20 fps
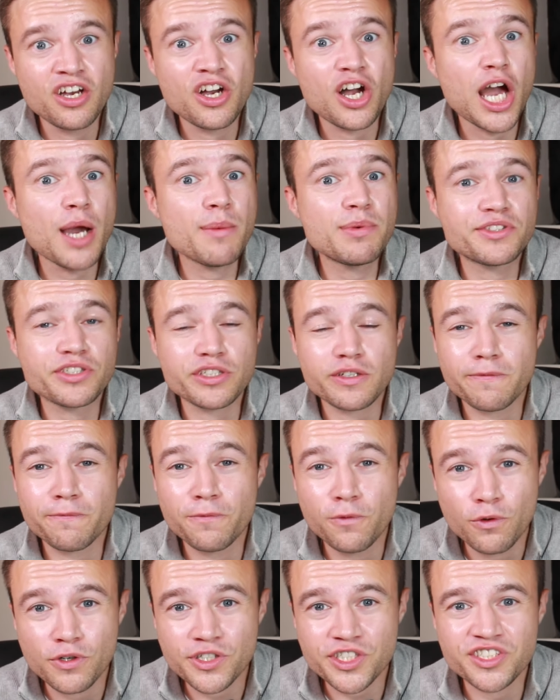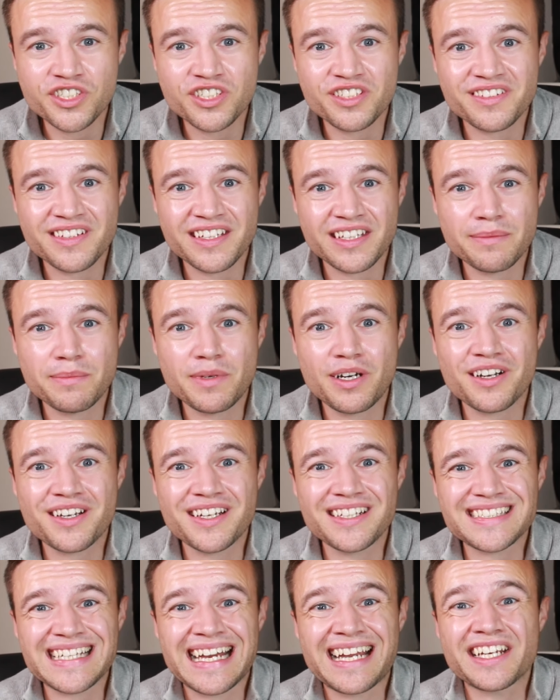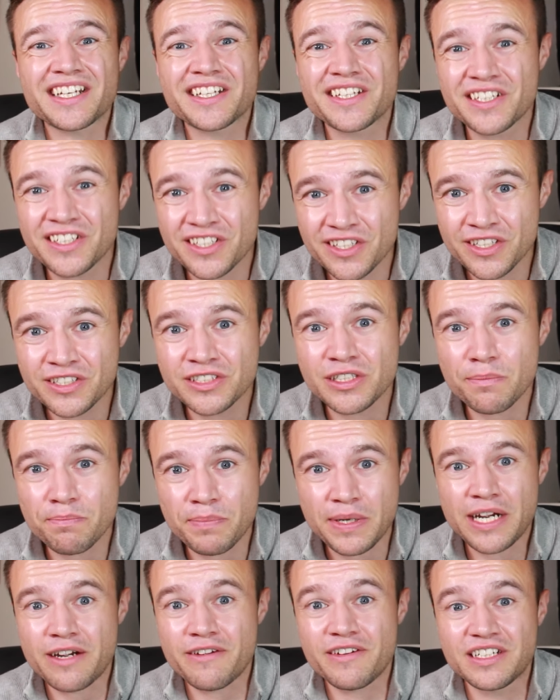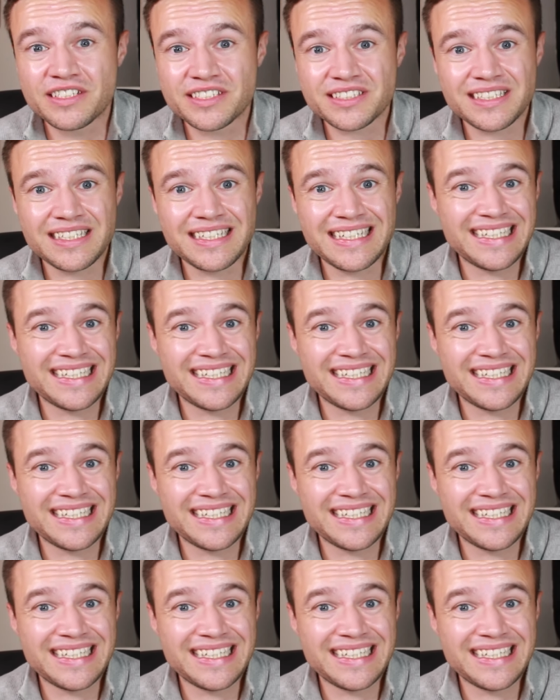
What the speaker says: I was just fortunate that the markets had a good period